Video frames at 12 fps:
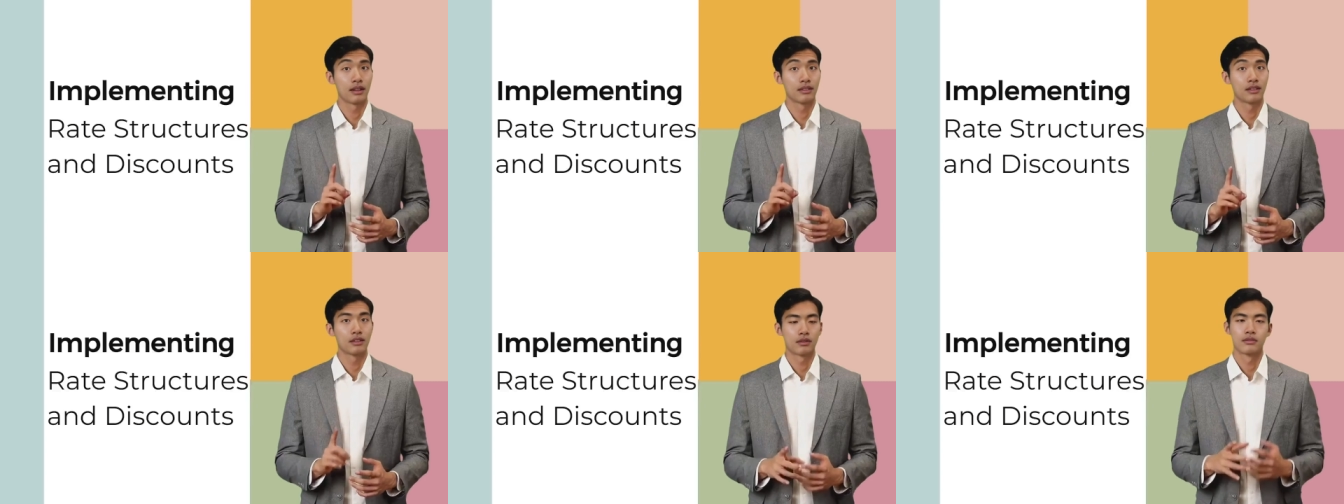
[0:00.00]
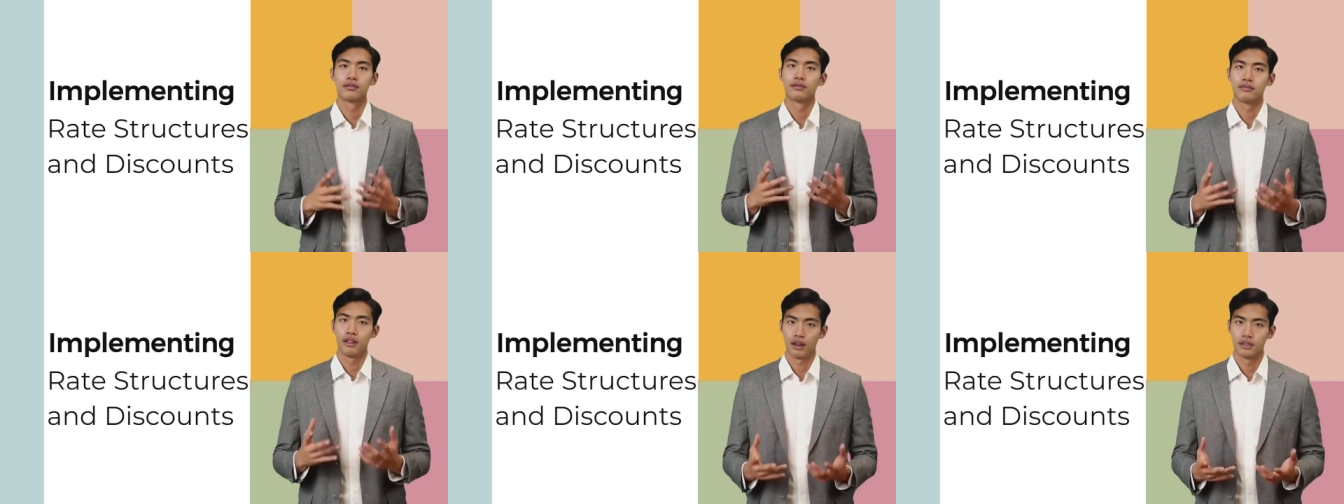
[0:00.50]
it is
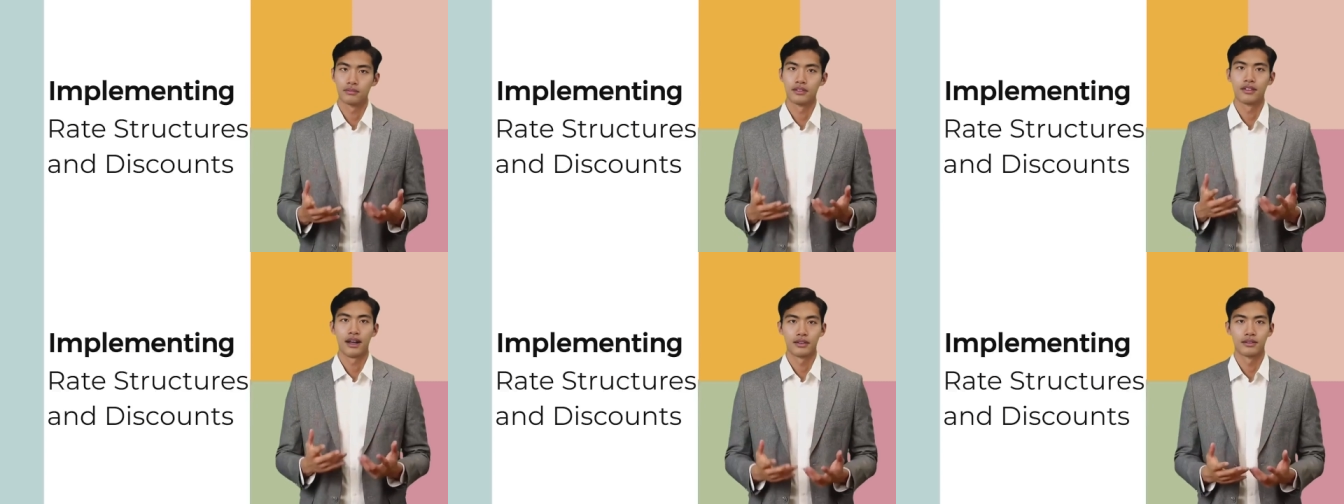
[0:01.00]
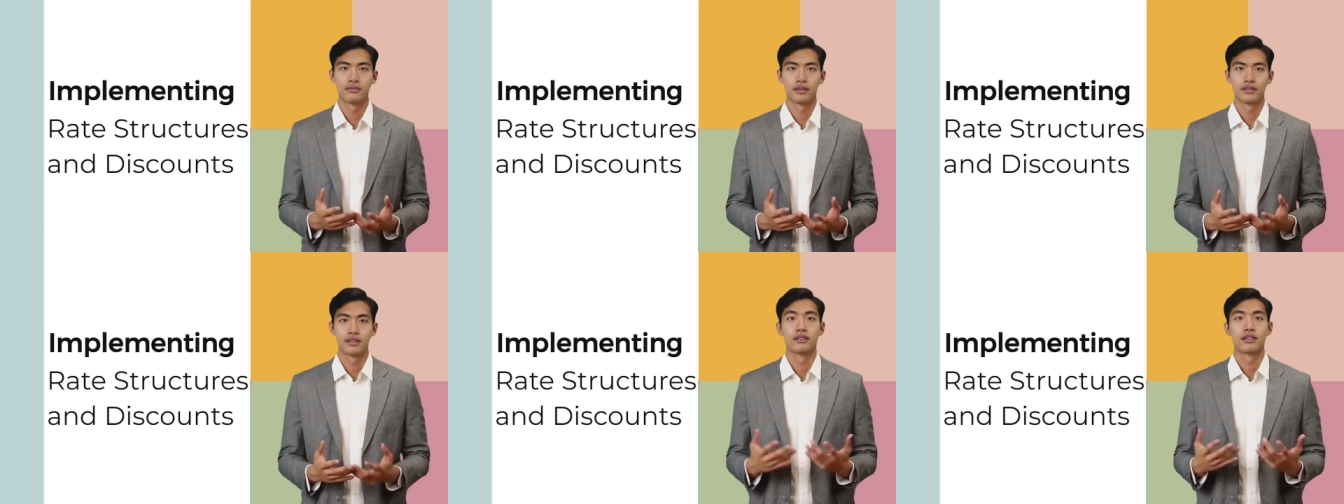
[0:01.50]
crucial for hospitality
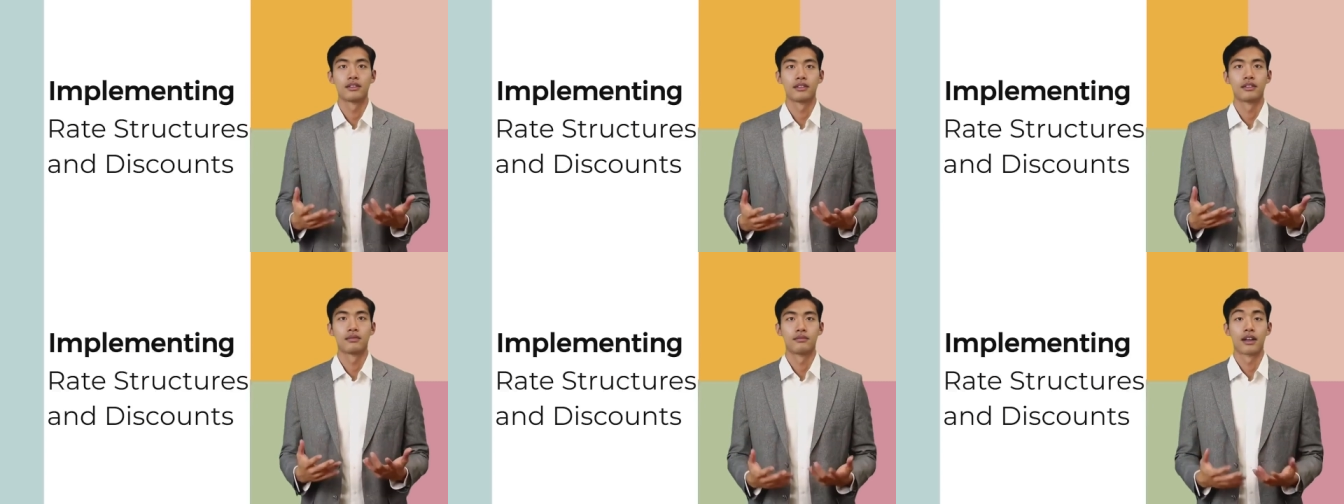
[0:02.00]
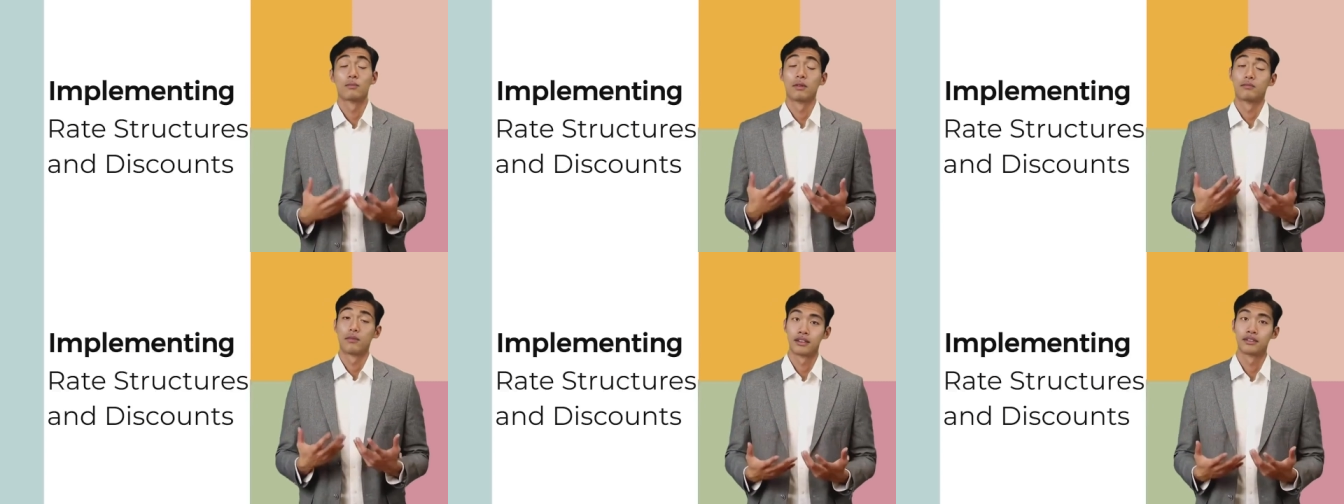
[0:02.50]
businesses to
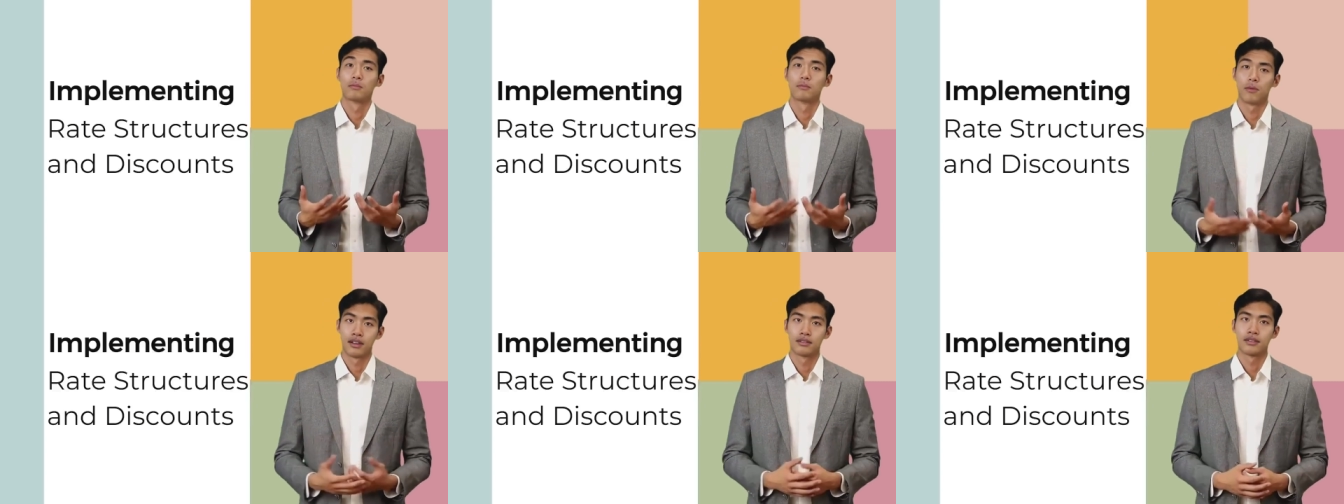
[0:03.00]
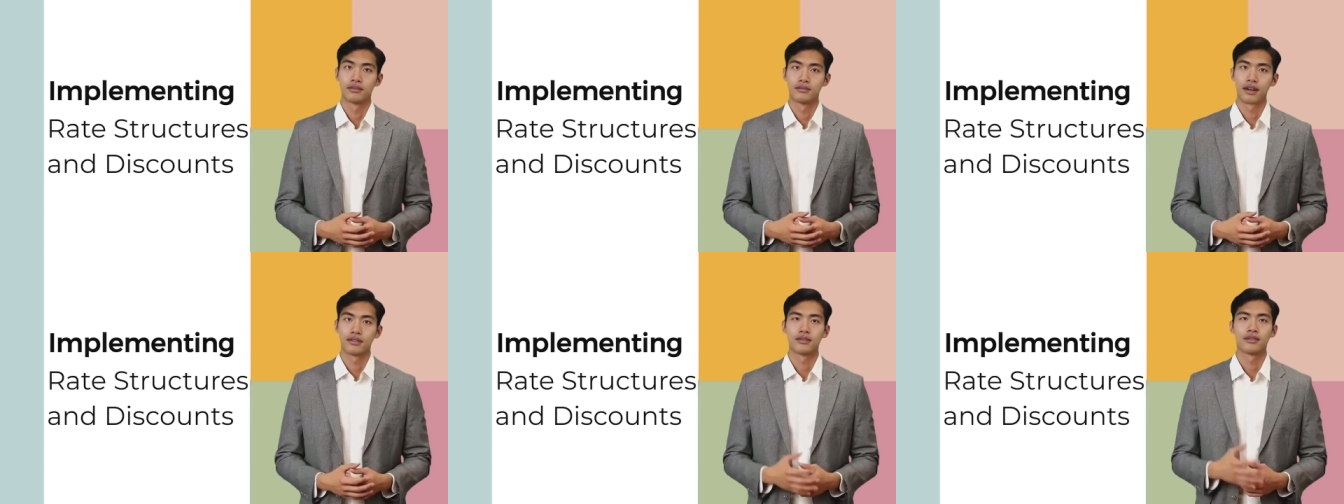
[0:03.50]
develop effective pricing
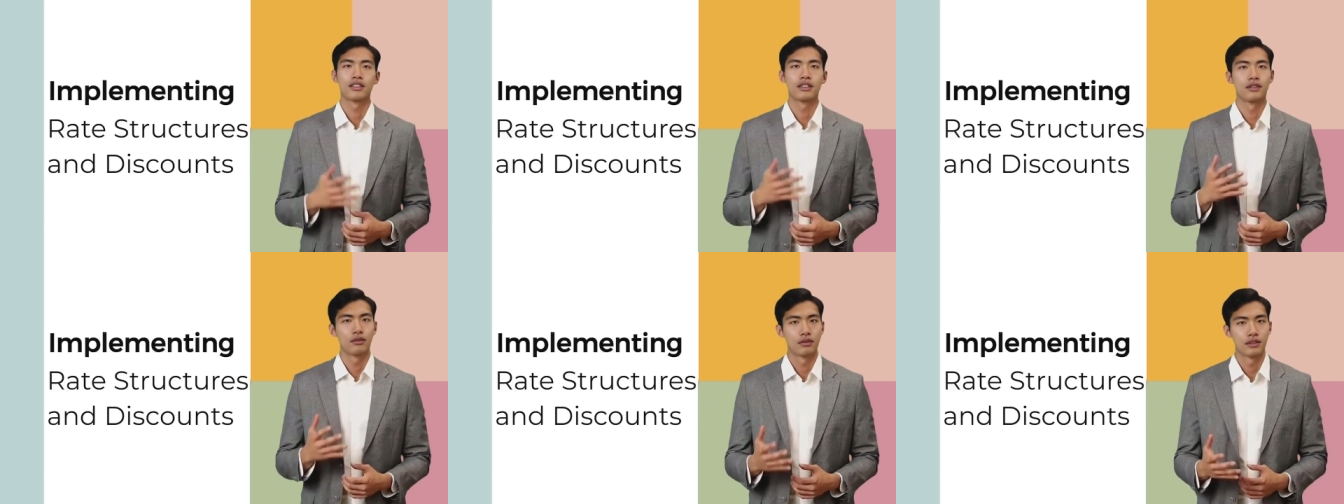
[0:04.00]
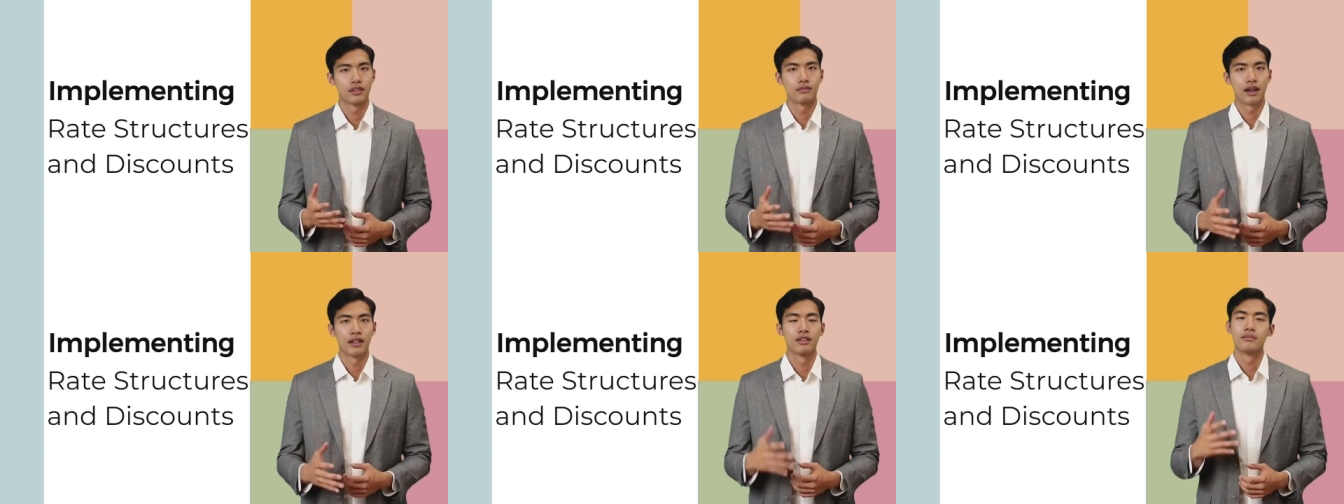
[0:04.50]
strategies in order
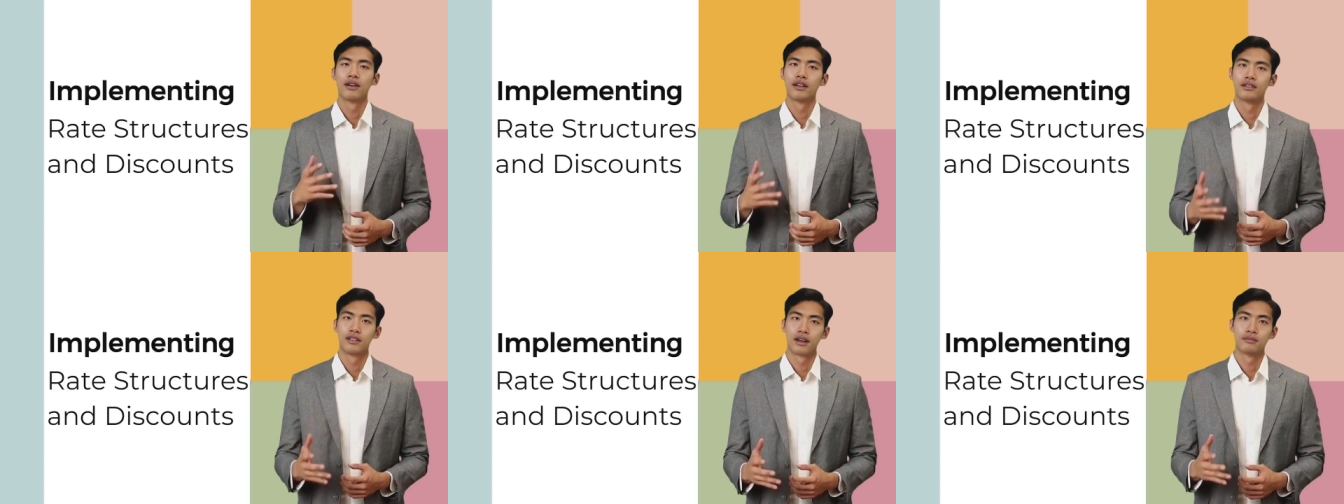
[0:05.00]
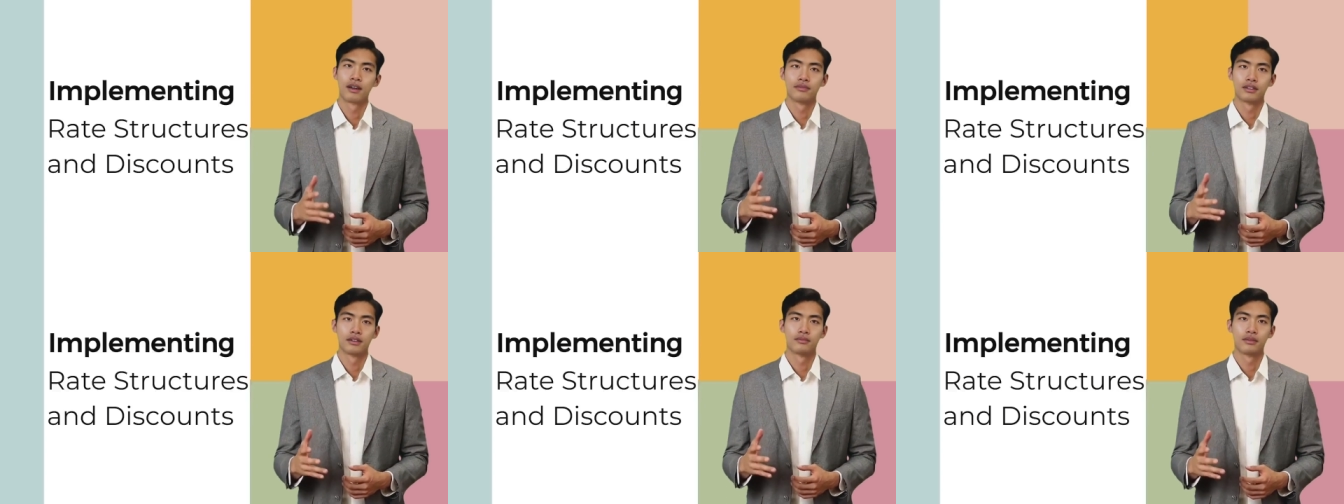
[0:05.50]
to maximize their
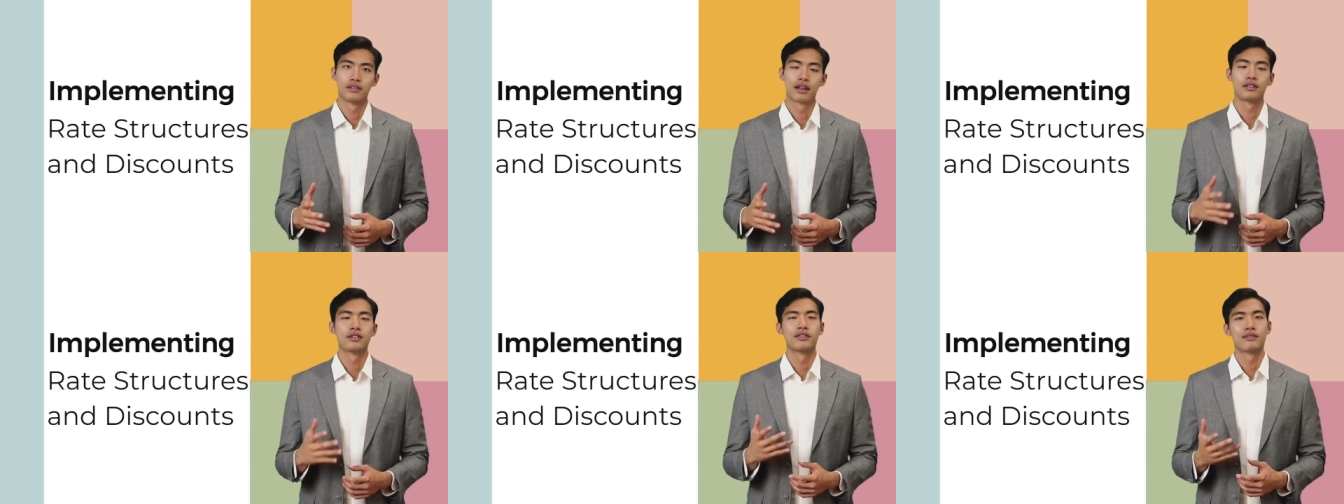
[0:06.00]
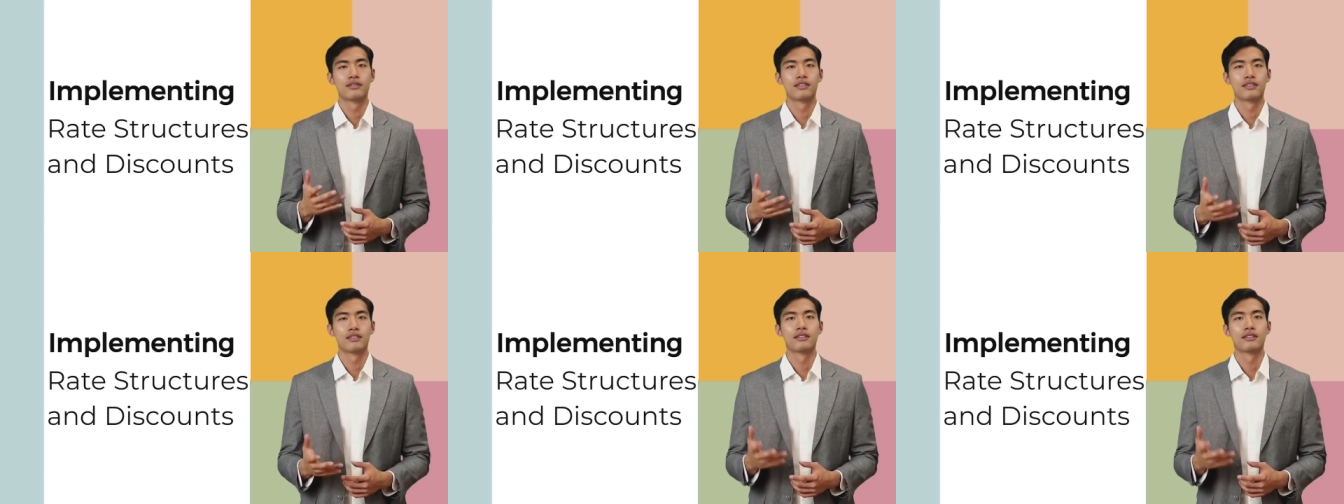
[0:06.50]
revenue potential.